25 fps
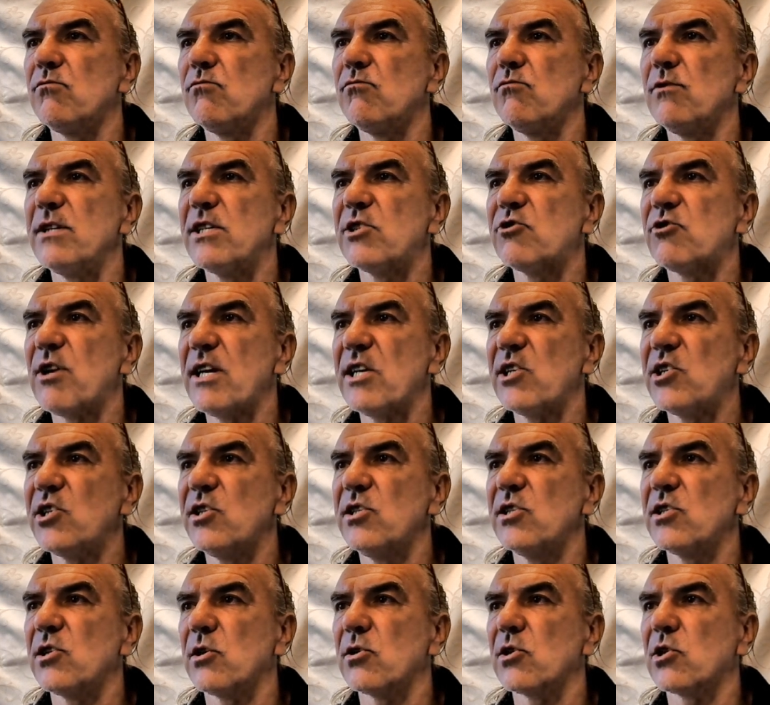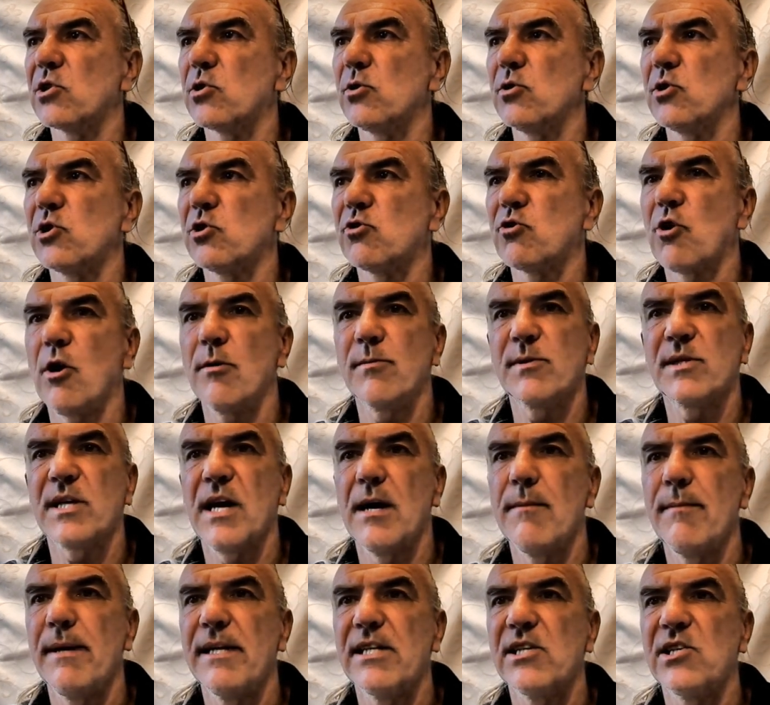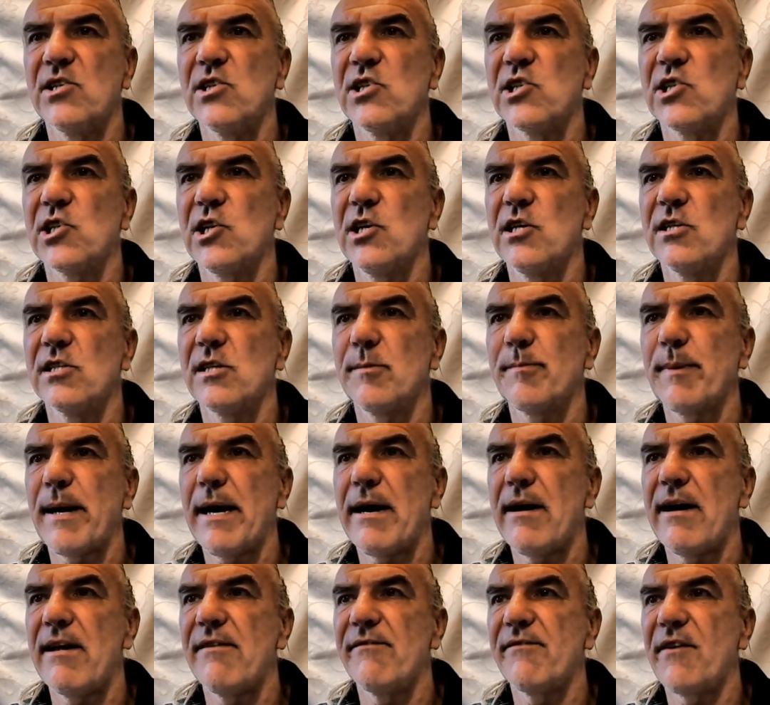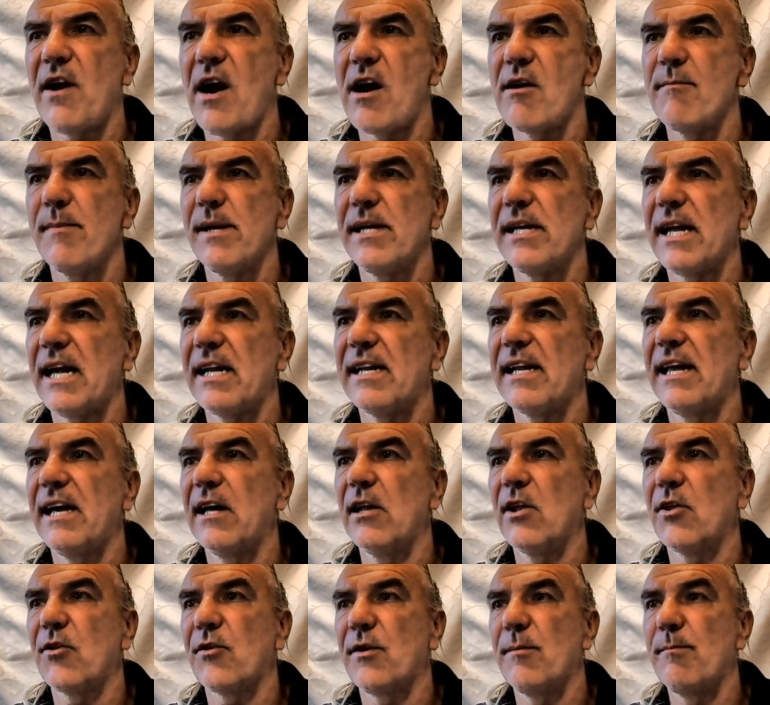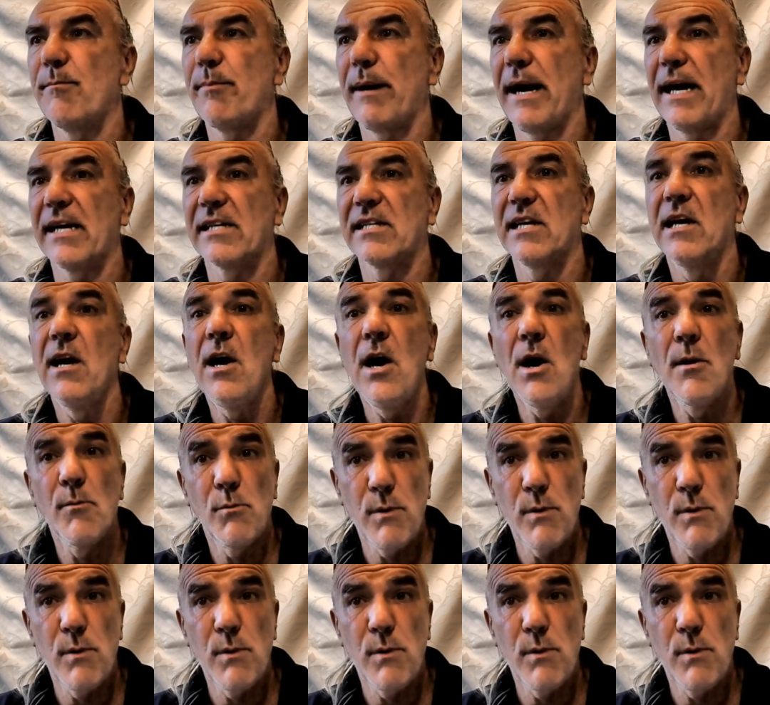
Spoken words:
restrictions on such crops amid concerns about environment and health impacts,